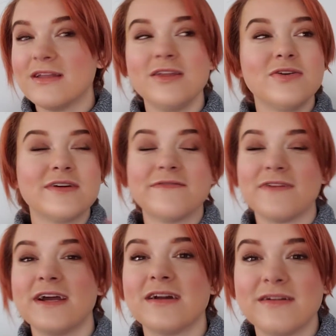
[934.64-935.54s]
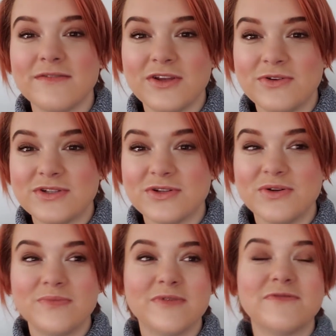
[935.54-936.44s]
you can find on
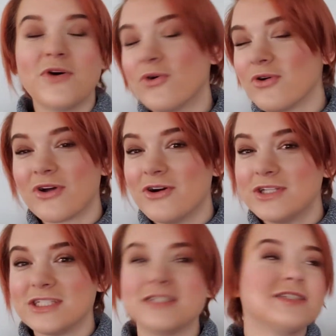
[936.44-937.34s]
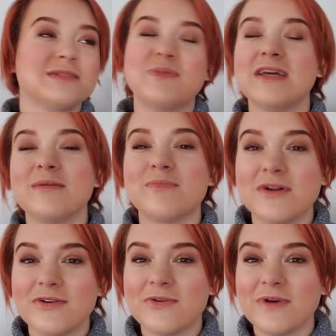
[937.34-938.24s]
YouTube vocal coaches just being
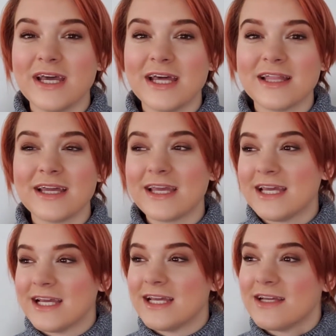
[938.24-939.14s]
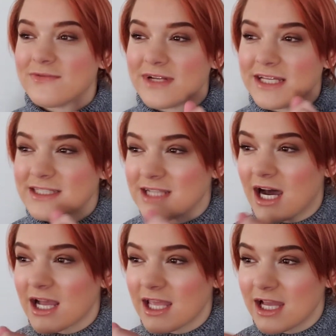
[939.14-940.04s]
blown away. Like when he's
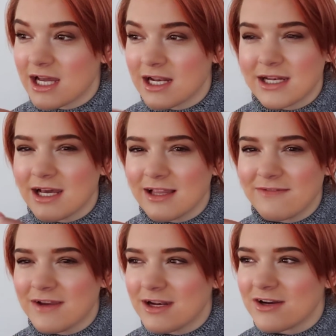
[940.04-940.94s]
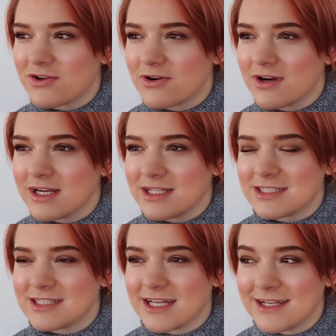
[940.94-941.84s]
knocking on an elevator door and he's
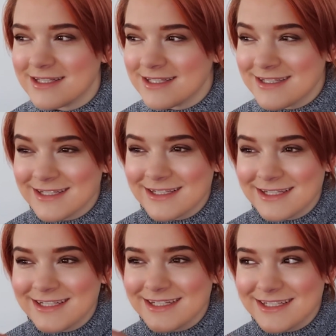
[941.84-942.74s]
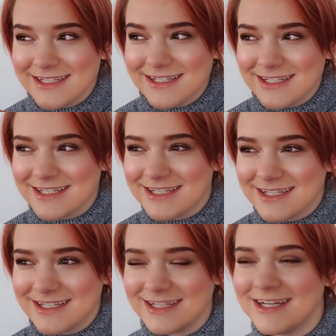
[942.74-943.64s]
just like, na na na na na na
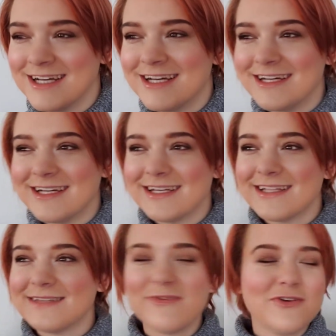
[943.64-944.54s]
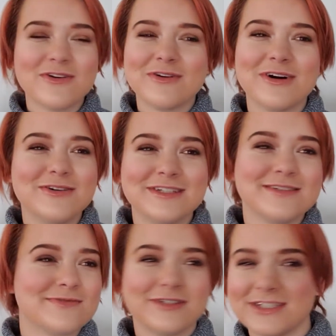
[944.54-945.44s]
na. Vocal
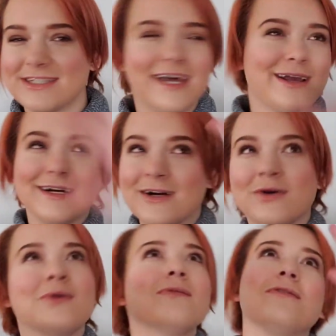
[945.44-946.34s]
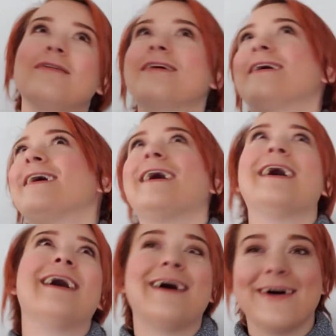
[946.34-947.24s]
coaches were just like,
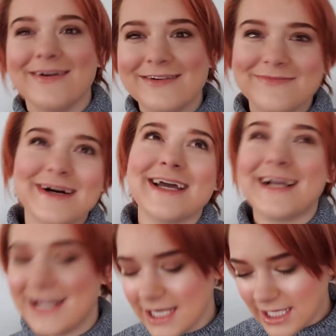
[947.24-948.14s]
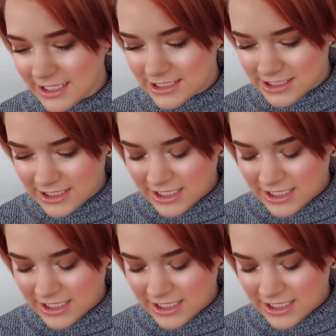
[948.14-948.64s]
wow, oh my gosh.